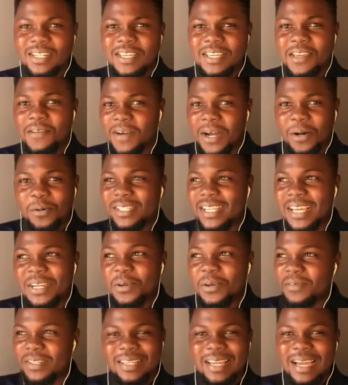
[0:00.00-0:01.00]
if I was any of
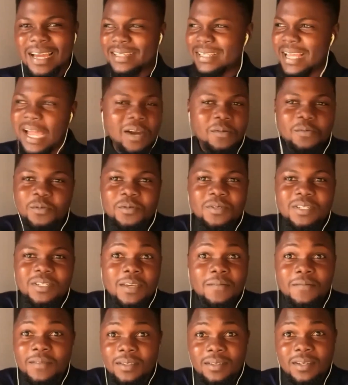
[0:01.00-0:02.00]
these guys, I wouldn't
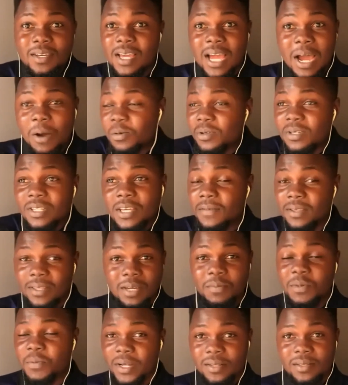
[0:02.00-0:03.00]
give a damn
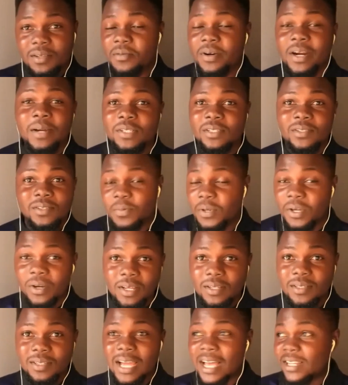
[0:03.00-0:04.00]
about the Grammys, to be
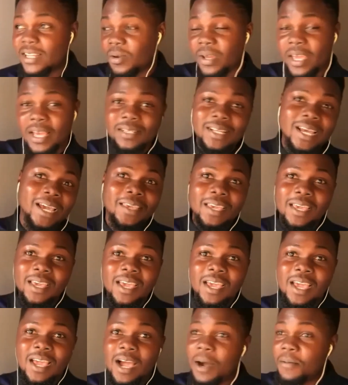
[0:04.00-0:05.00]
honest. As long as I
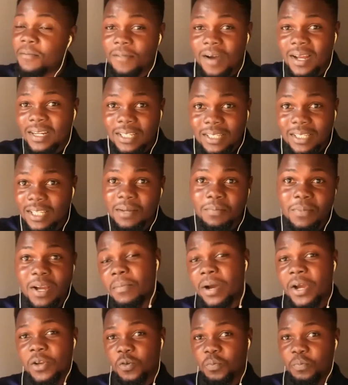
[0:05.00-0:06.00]
am validated by
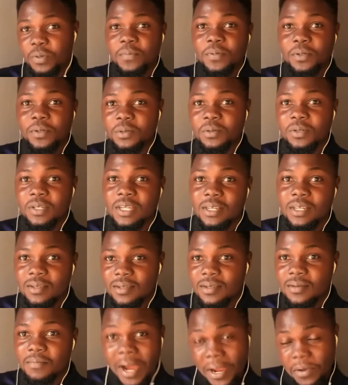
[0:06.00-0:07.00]
my own people in
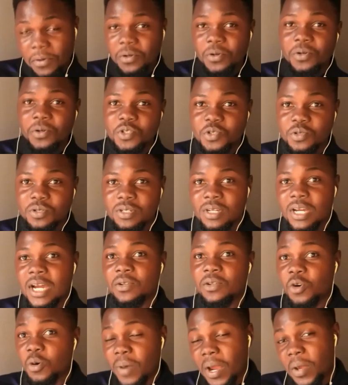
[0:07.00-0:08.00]
my own country and
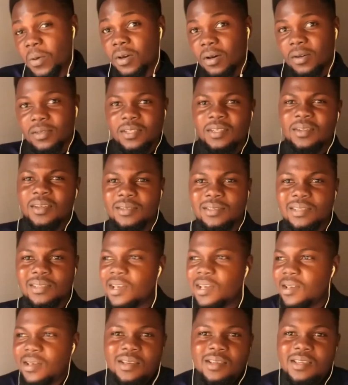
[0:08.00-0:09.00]
on my own continent.
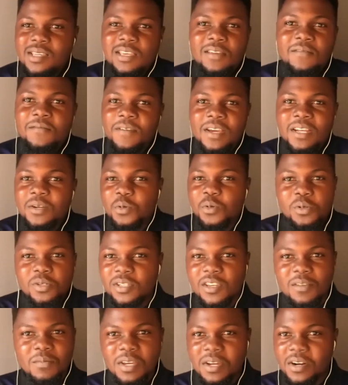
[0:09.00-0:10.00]
If anyone wants to
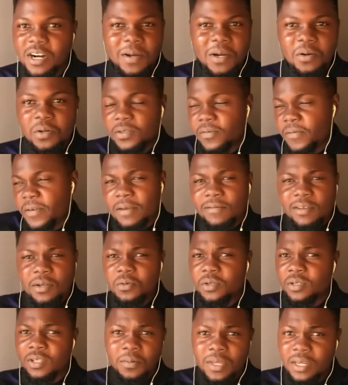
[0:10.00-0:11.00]
give me a Grammy award, fine. If they don't
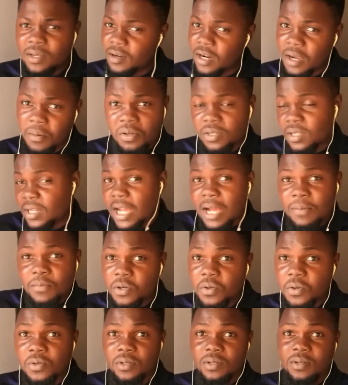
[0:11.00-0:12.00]
want to give me any Grammy awards, I'm
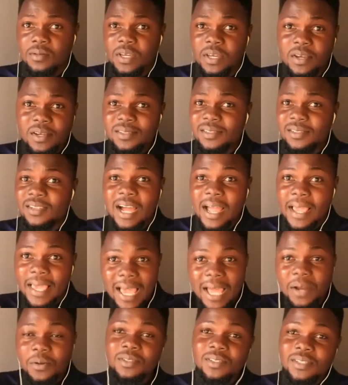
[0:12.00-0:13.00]
good. Because I
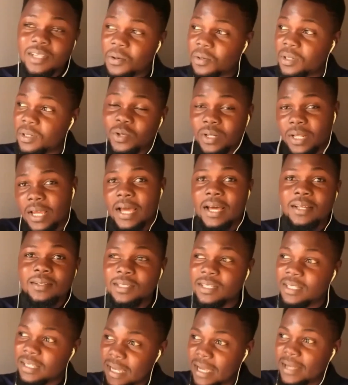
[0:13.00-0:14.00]
cannot say on the one hand,
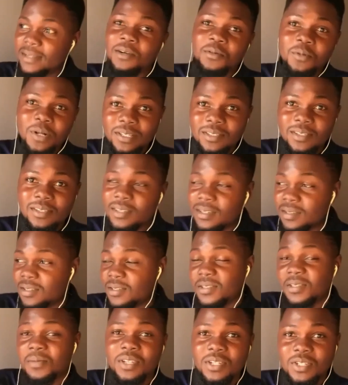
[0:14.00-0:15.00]
these guys are racist, they're
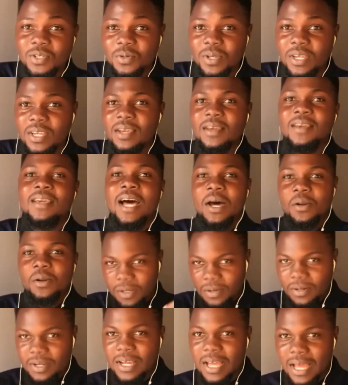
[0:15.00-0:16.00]
discriminatory, and on the
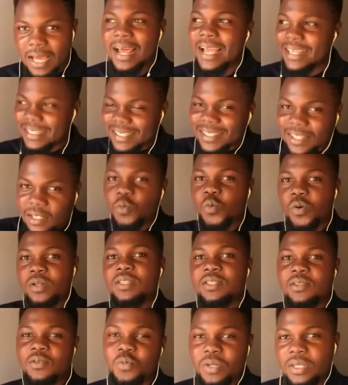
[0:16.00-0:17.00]
other hand, I still
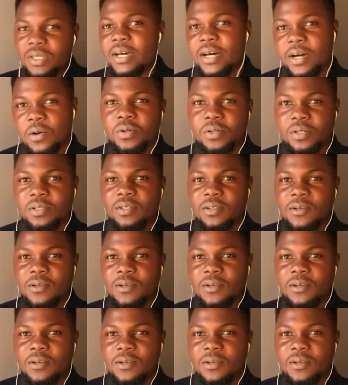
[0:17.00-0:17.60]
want to win that award.